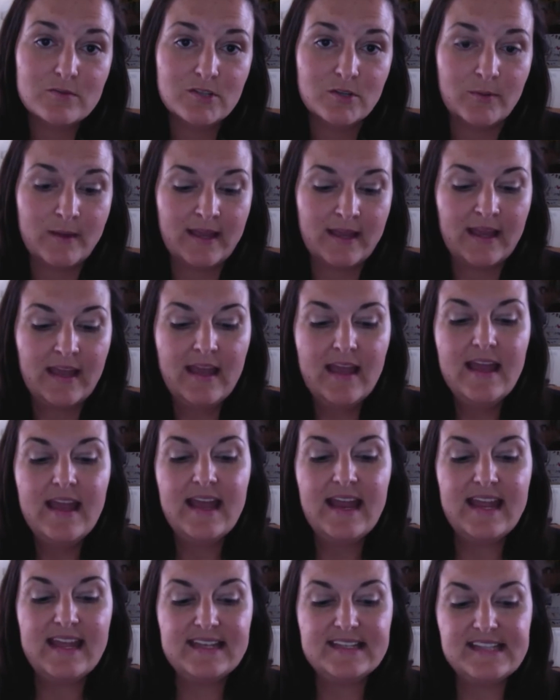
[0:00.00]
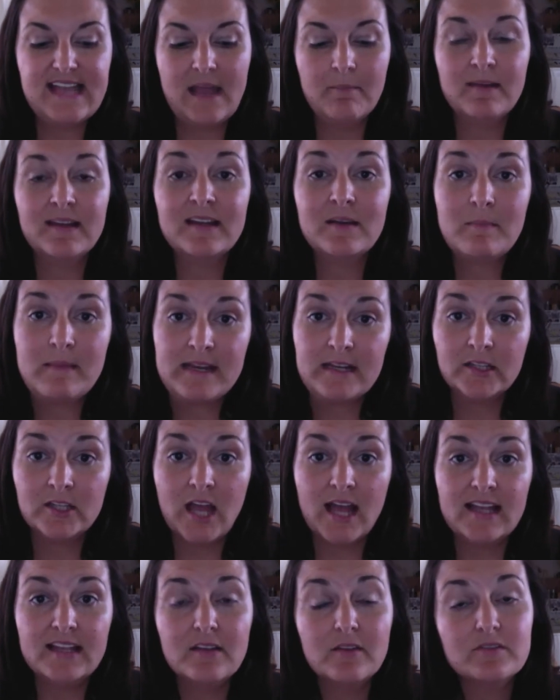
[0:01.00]
doing is going to mean a
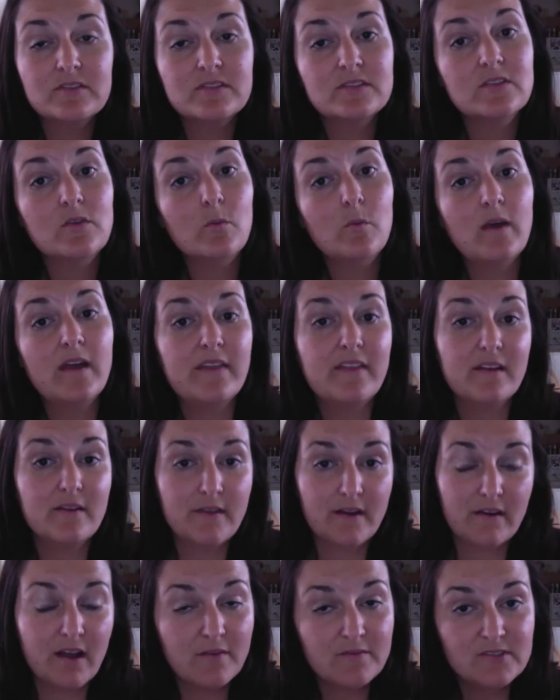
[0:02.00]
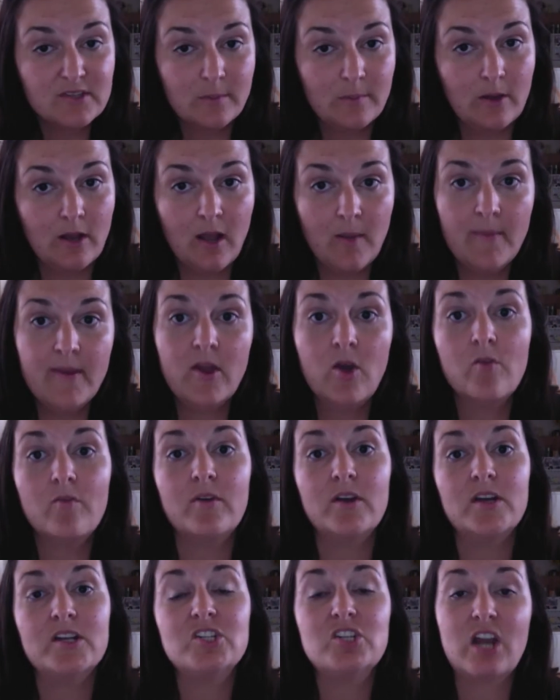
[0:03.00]
lot, whether they're comfortable coming over
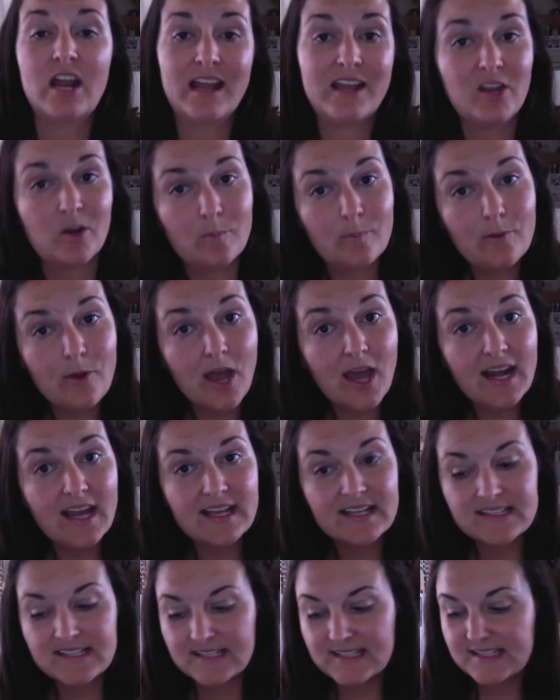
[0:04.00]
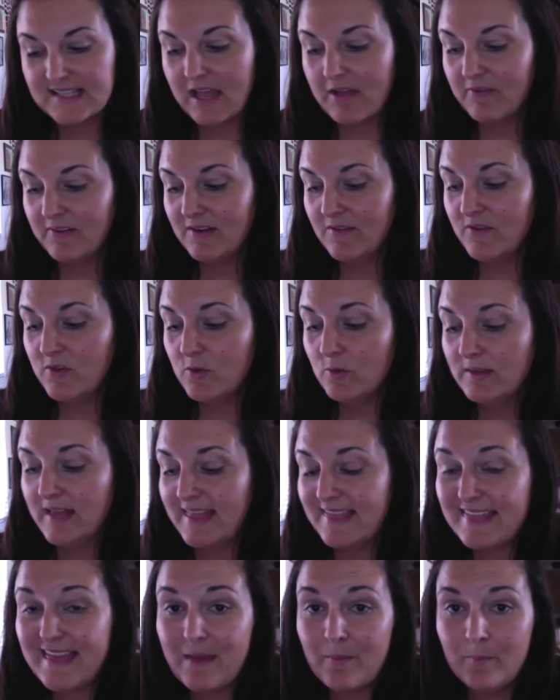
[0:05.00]
and trying your products and stuff, and if you
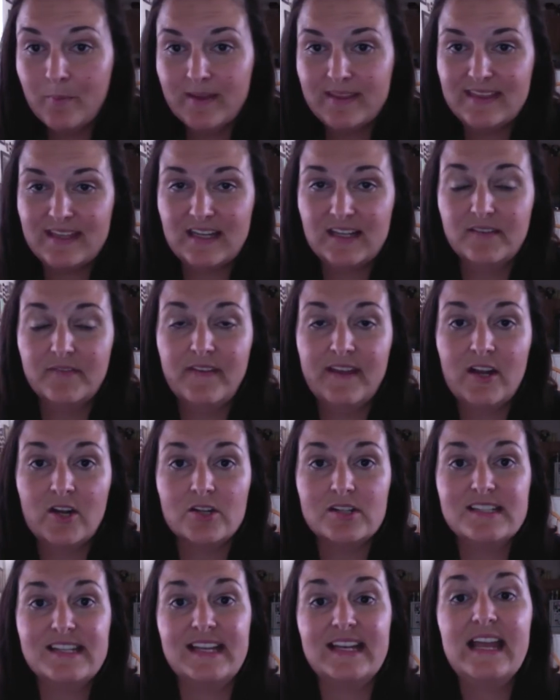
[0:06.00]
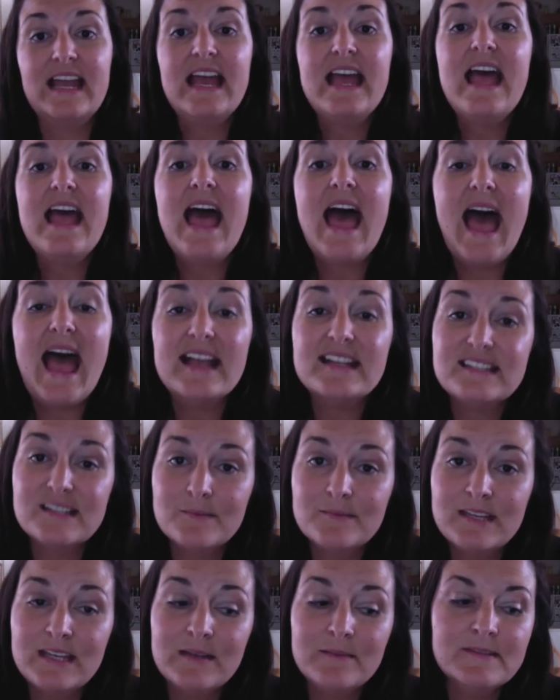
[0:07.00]
let them put their fingers in. And
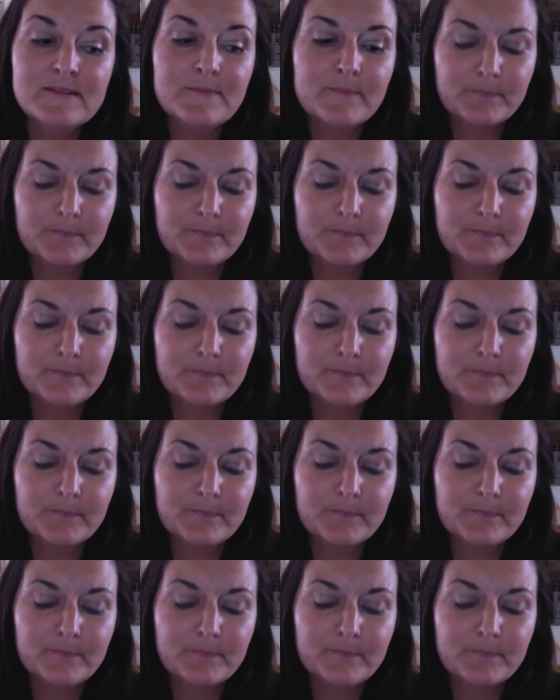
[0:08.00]
sometimes